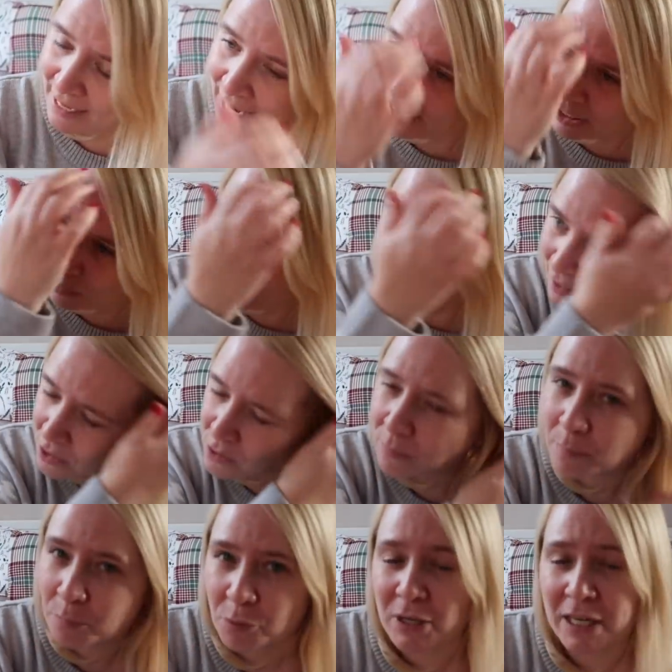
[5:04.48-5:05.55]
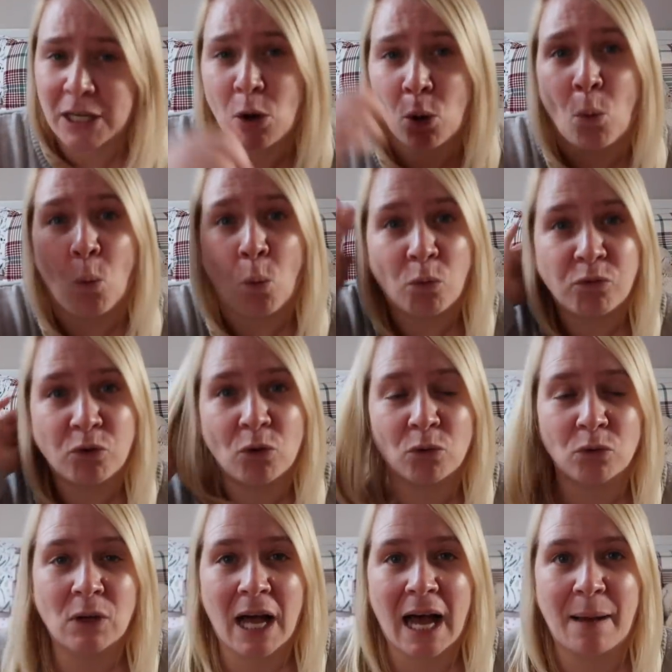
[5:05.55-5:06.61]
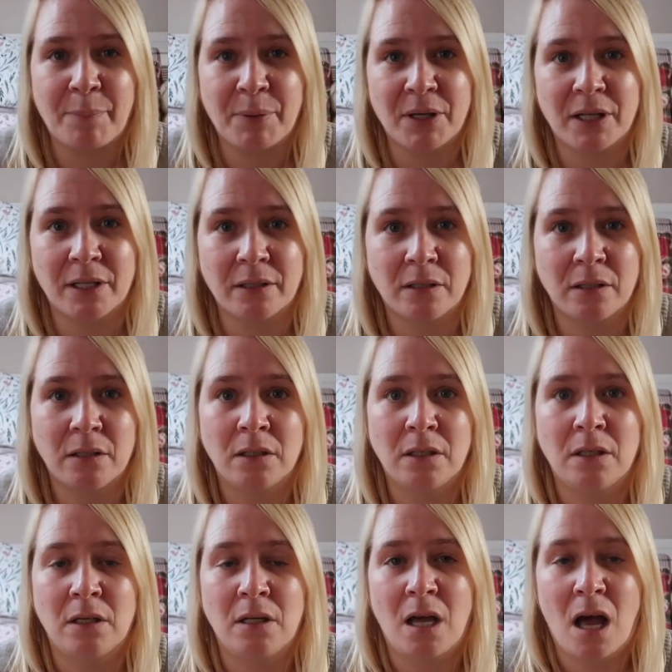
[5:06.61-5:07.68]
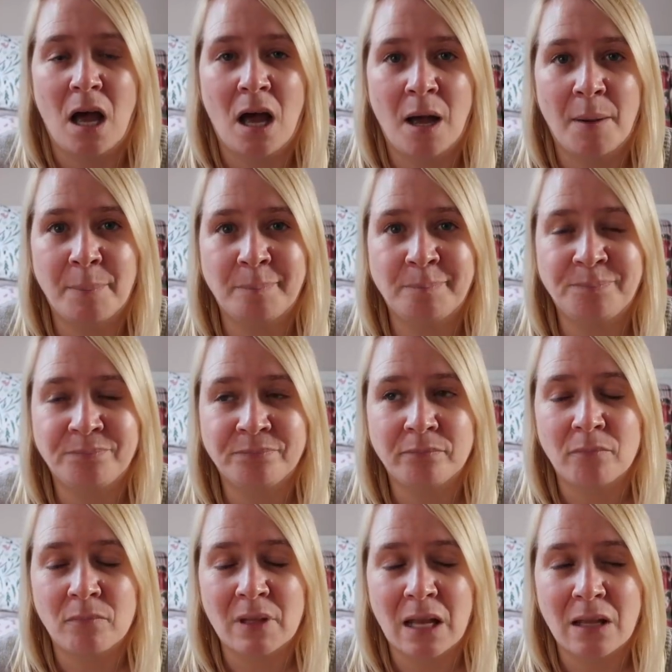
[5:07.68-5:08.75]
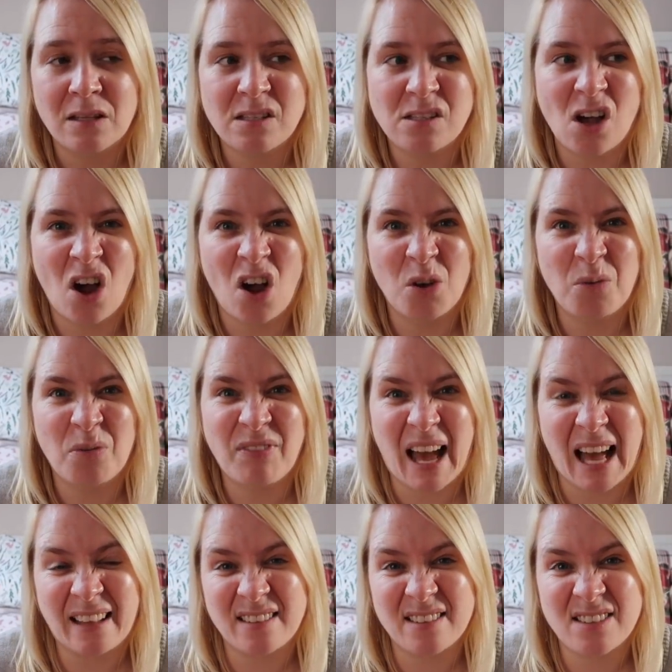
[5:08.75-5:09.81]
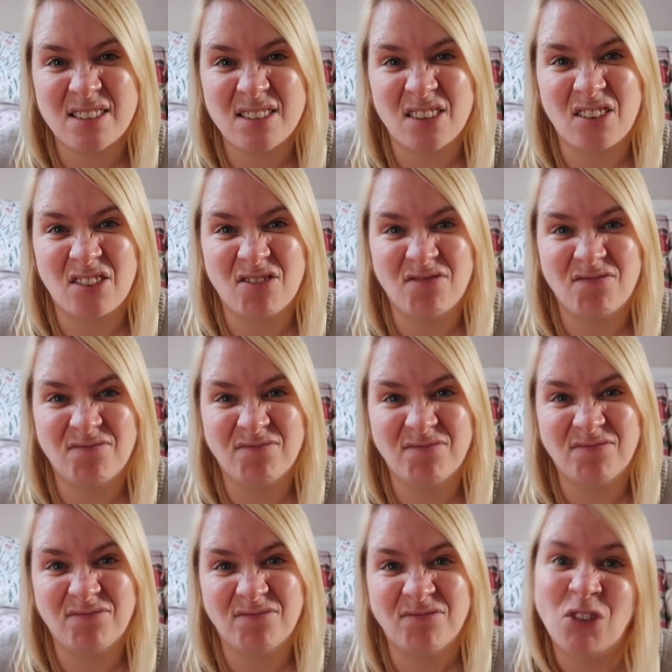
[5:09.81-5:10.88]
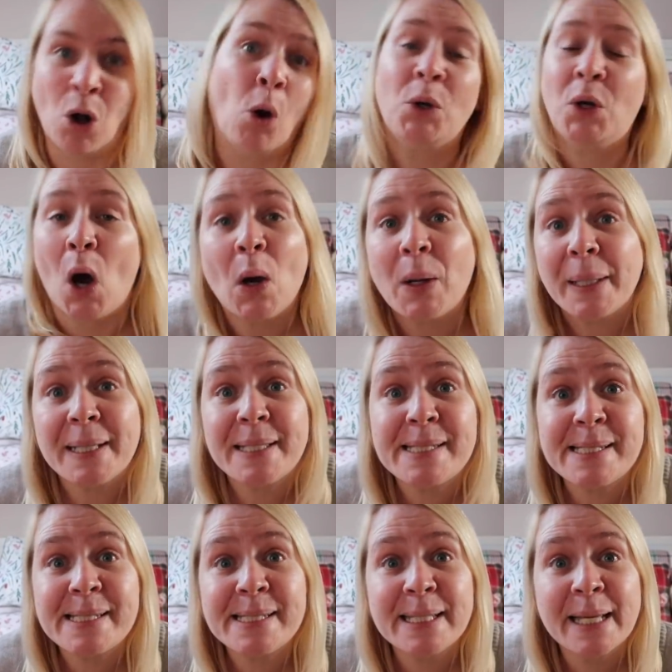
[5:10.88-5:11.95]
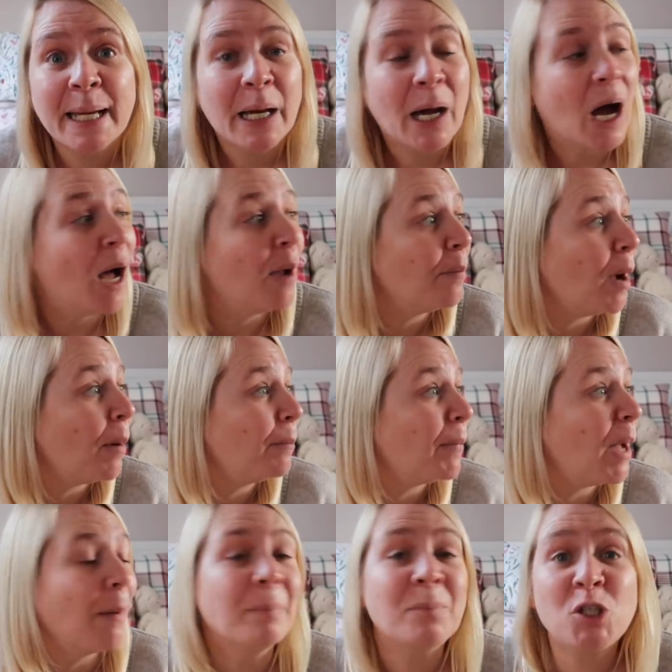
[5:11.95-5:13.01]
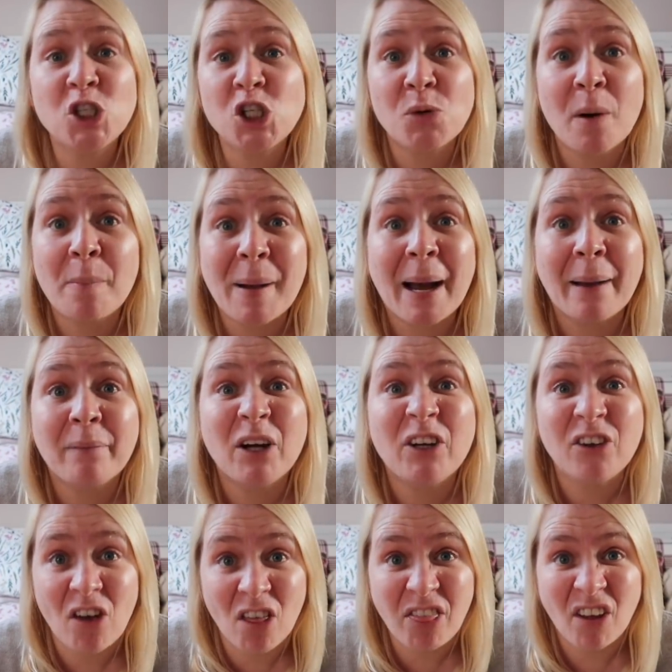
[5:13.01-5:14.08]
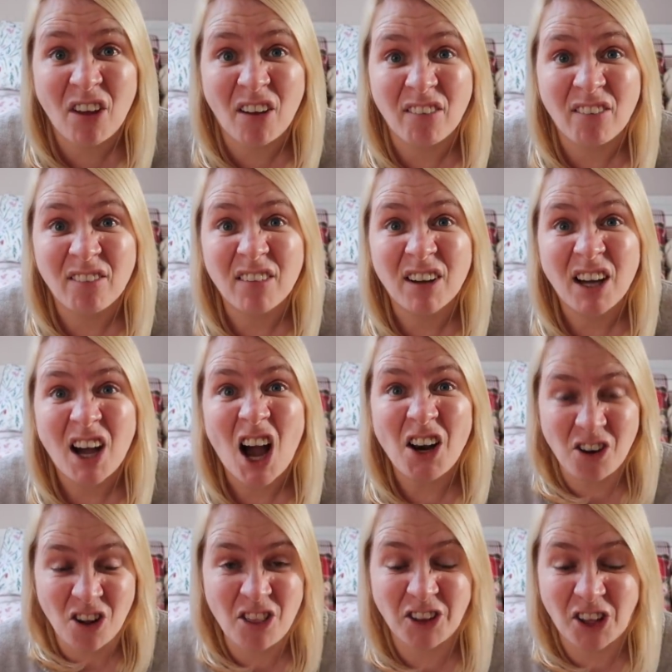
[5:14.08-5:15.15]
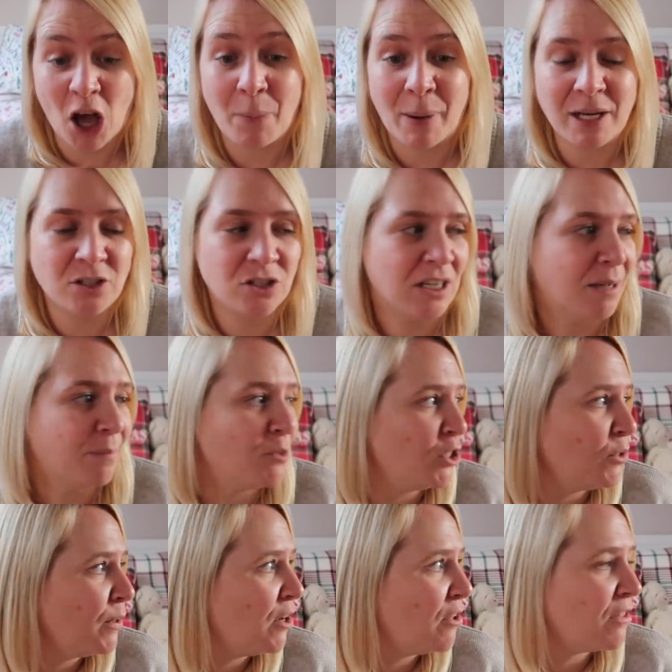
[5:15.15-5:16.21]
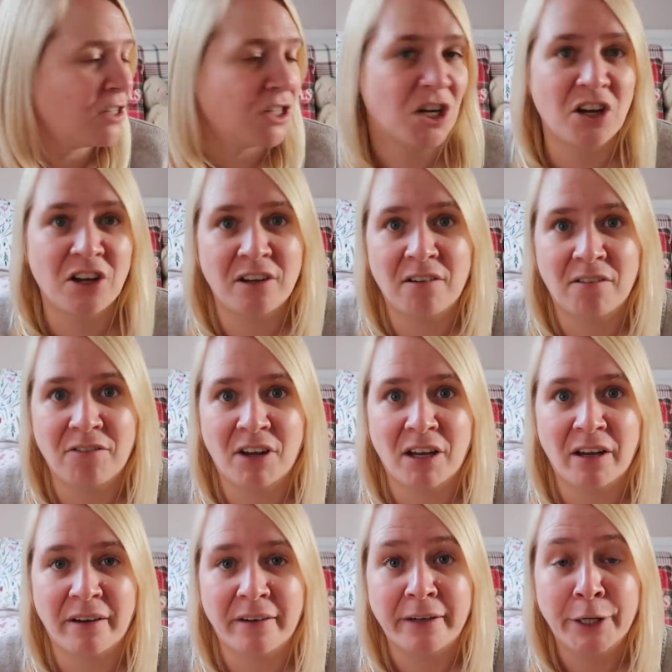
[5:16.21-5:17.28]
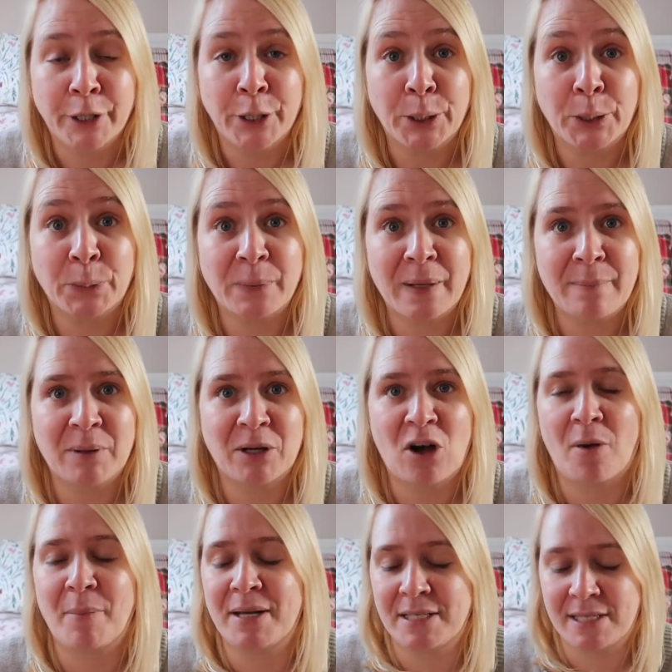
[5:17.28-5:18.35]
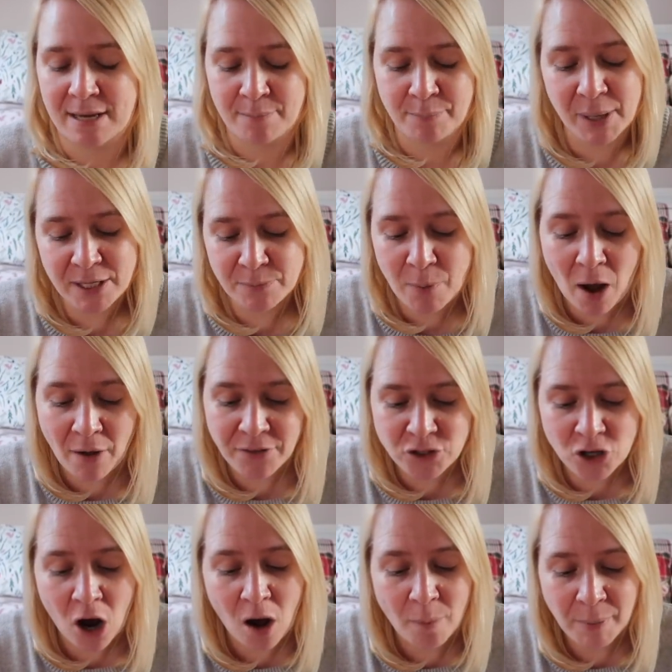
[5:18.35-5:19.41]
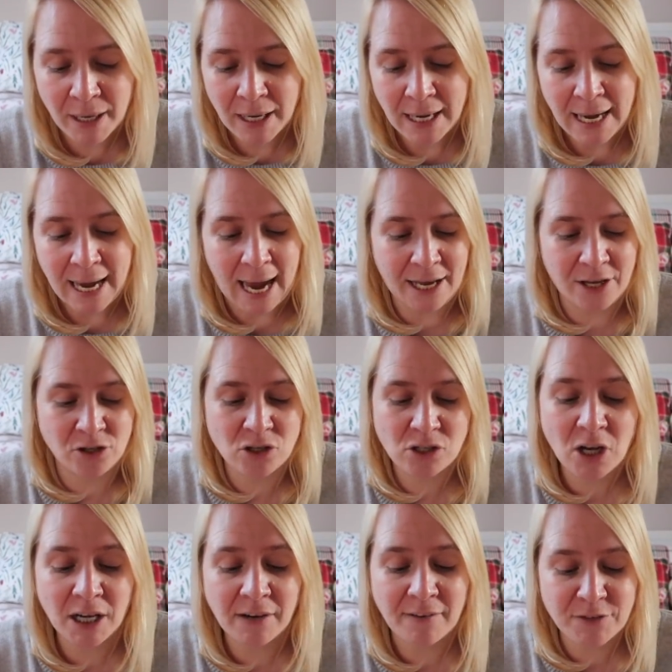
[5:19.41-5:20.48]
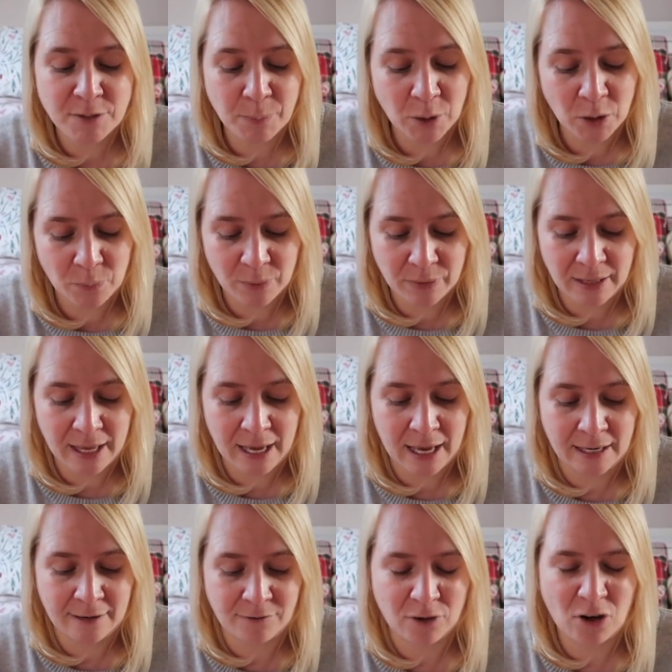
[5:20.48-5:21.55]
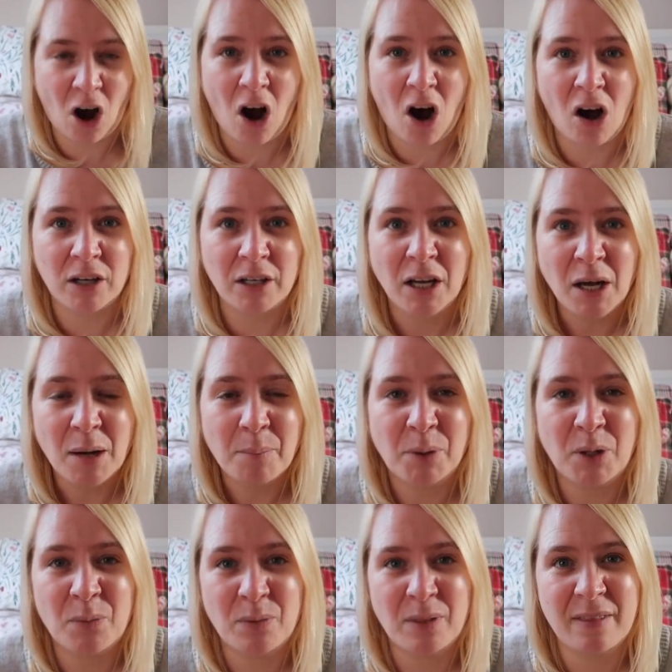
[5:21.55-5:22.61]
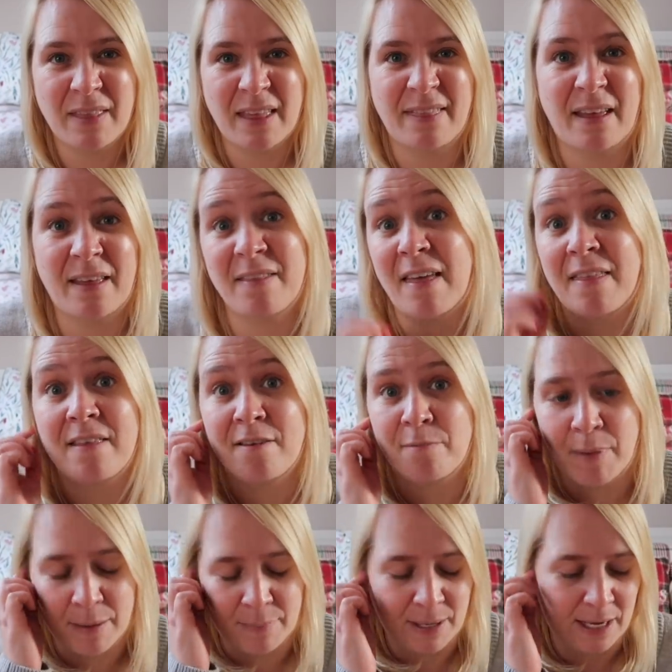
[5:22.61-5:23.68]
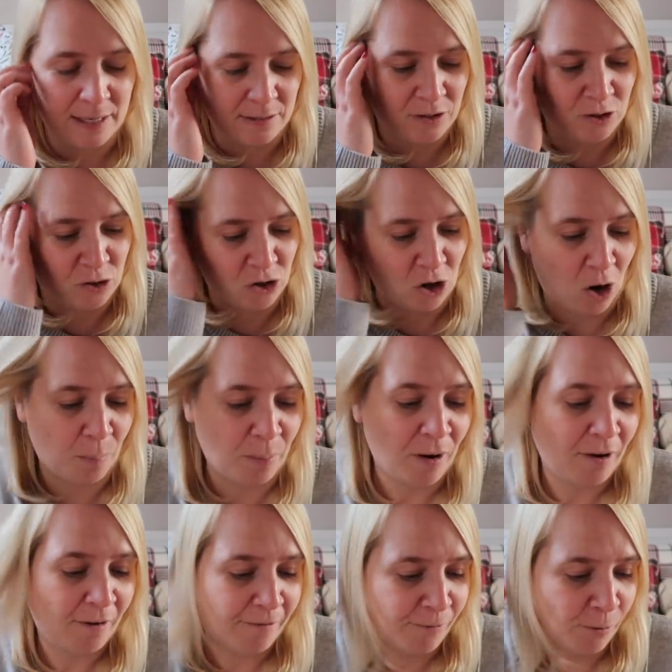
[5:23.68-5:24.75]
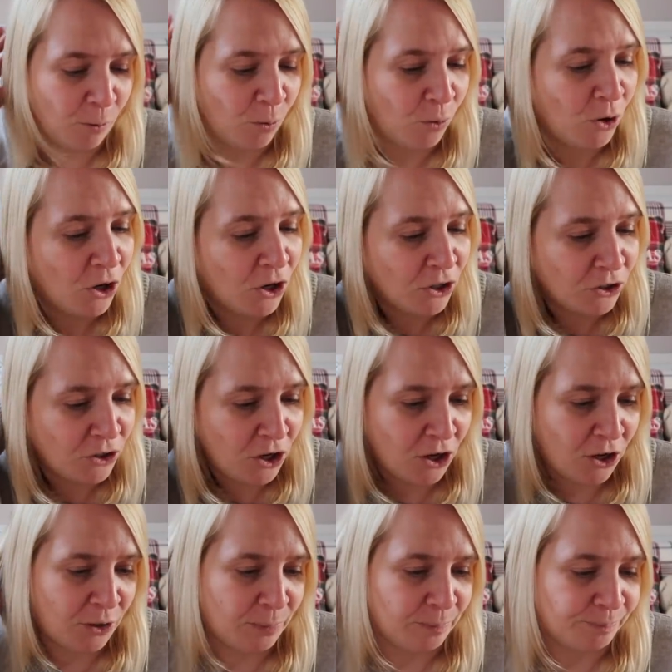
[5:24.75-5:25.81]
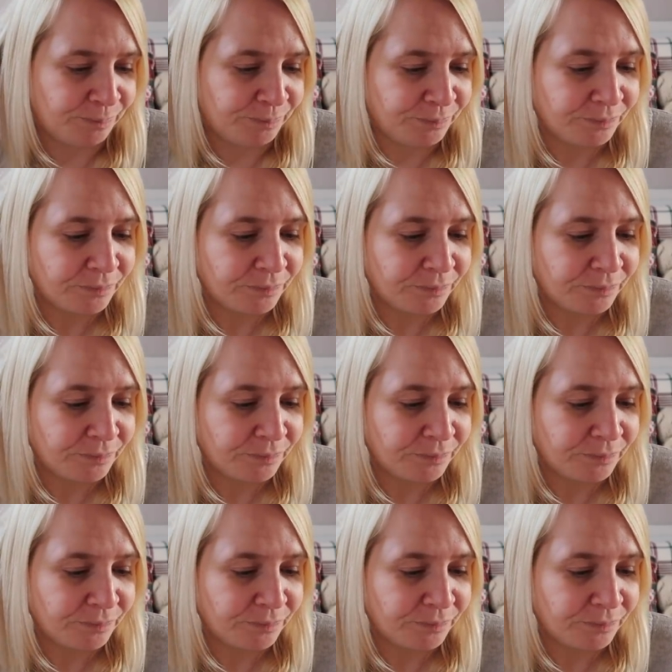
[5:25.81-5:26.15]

a year you'll get something pretty awful happen. Um, so that's not nice. Um, I'm, I'm, due about another another go actually. I'm due another turn of uh, grim commenting, but it's part of the job and you just kind of have to put up with it. And if you can't put up with it, then that then this maybe isn't the job for you.